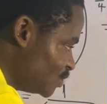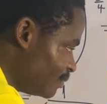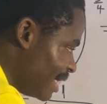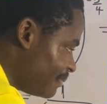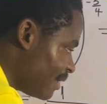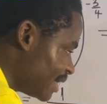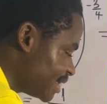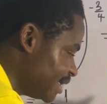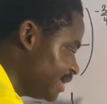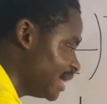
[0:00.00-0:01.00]
2 by power
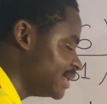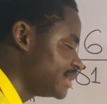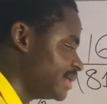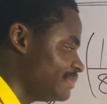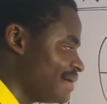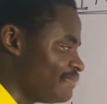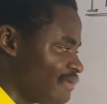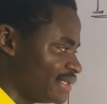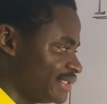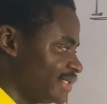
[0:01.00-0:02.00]
3 and 3 by
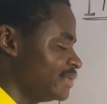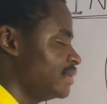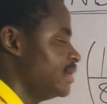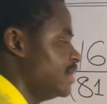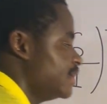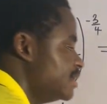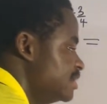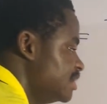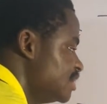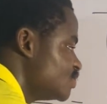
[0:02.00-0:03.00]
power 3.
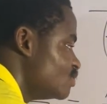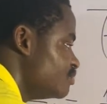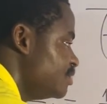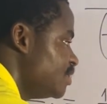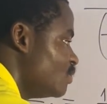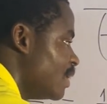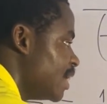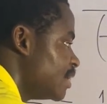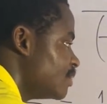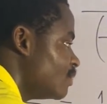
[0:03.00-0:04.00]
This will be
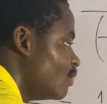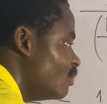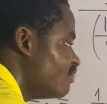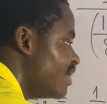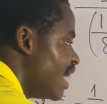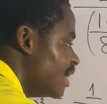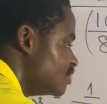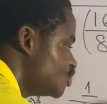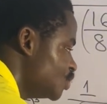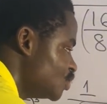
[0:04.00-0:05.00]
1 over
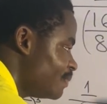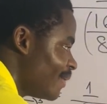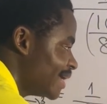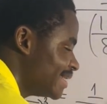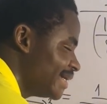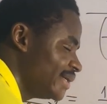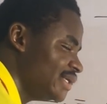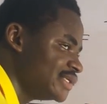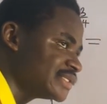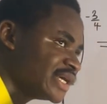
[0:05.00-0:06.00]
2 to power 3
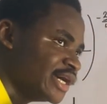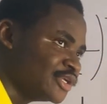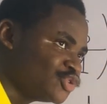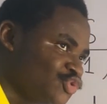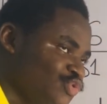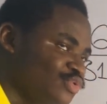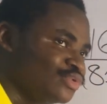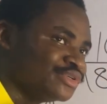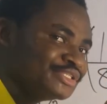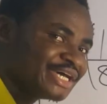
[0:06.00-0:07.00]
is 2
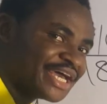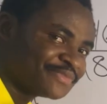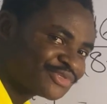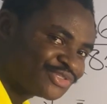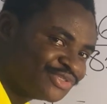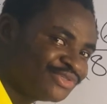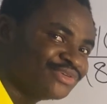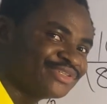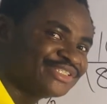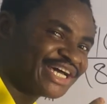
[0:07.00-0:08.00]
times 2
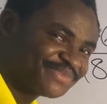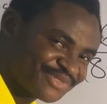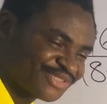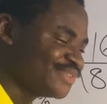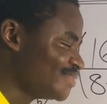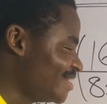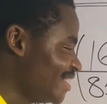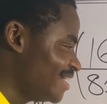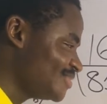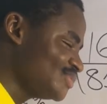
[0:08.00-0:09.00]
times 2.
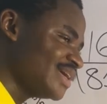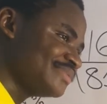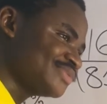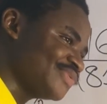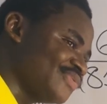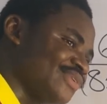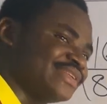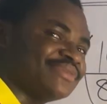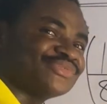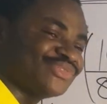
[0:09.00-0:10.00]
2 times 2, 4
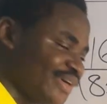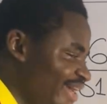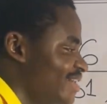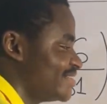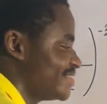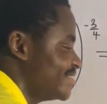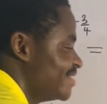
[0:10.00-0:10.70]
times 2, 8.